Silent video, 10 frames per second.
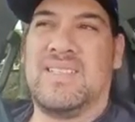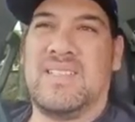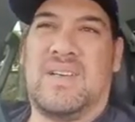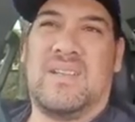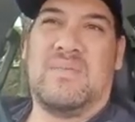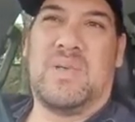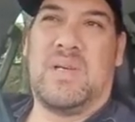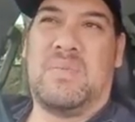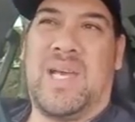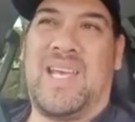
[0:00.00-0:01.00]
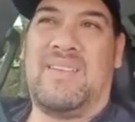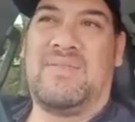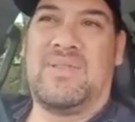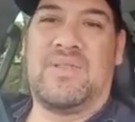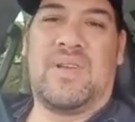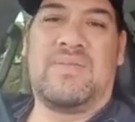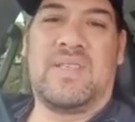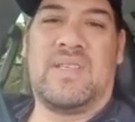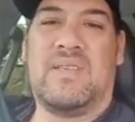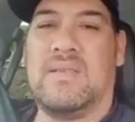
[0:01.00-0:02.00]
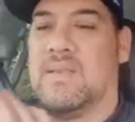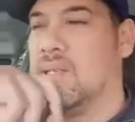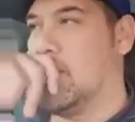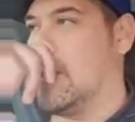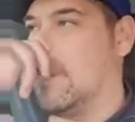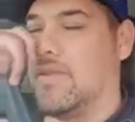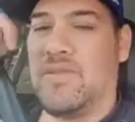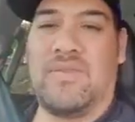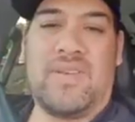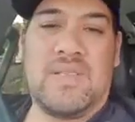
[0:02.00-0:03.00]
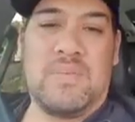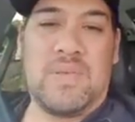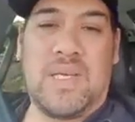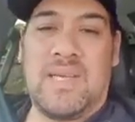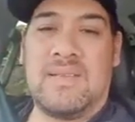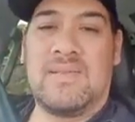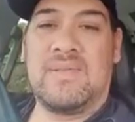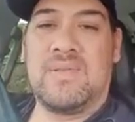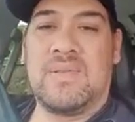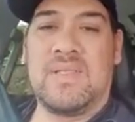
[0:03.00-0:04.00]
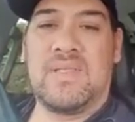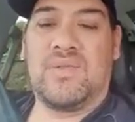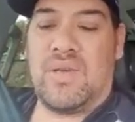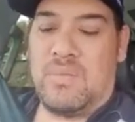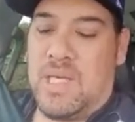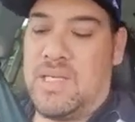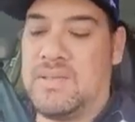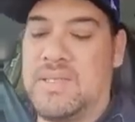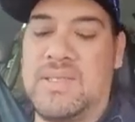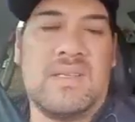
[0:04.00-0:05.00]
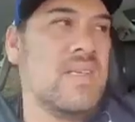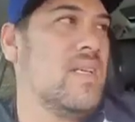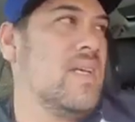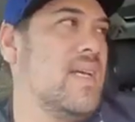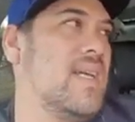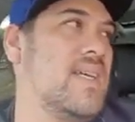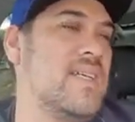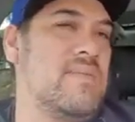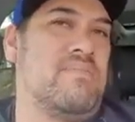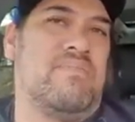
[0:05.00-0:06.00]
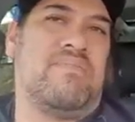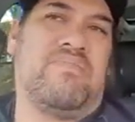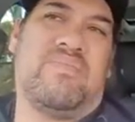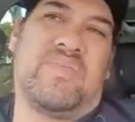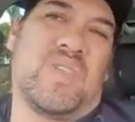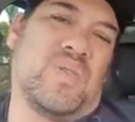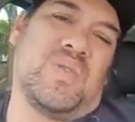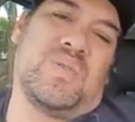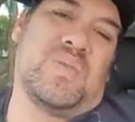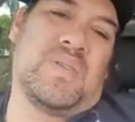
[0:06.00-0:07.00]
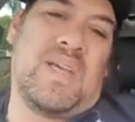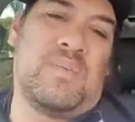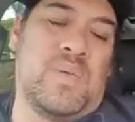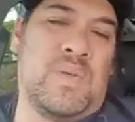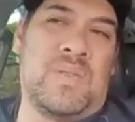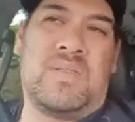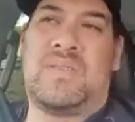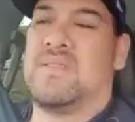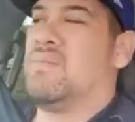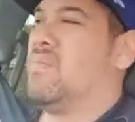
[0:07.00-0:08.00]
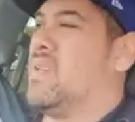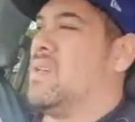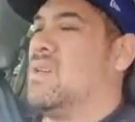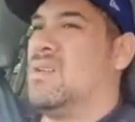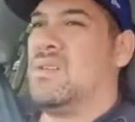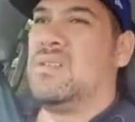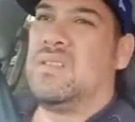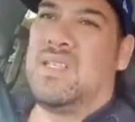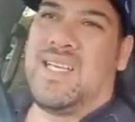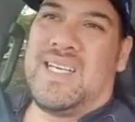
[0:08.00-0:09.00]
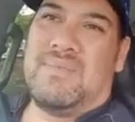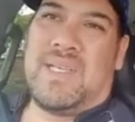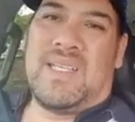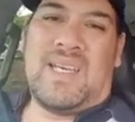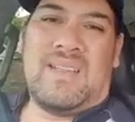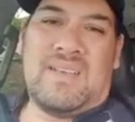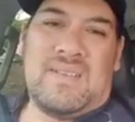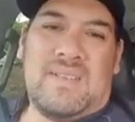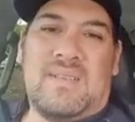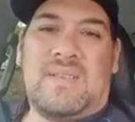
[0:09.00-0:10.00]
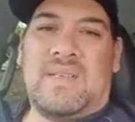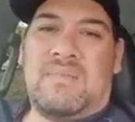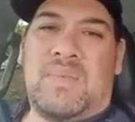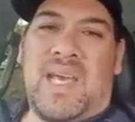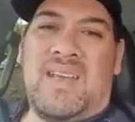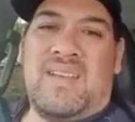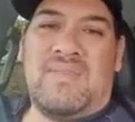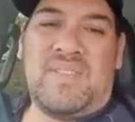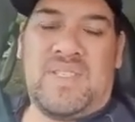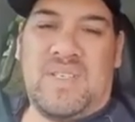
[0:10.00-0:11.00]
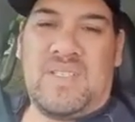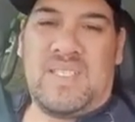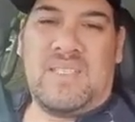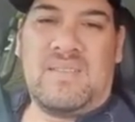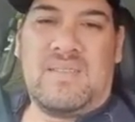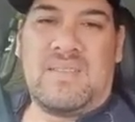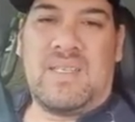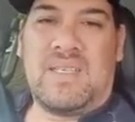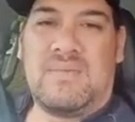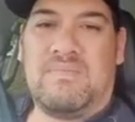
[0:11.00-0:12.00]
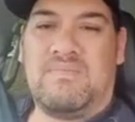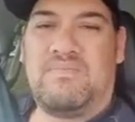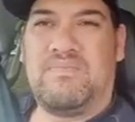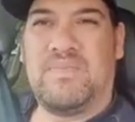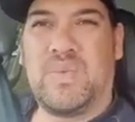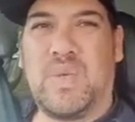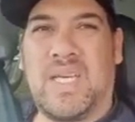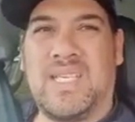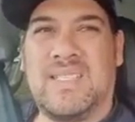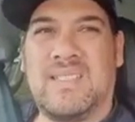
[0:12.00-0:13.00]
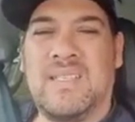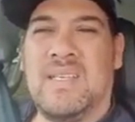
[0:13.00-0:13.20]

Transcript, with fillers: It's either by paying for traffic uh, through Facebook ads or Instagram ads, um, Google AdWords, um, and other um, paid advertising um, ways,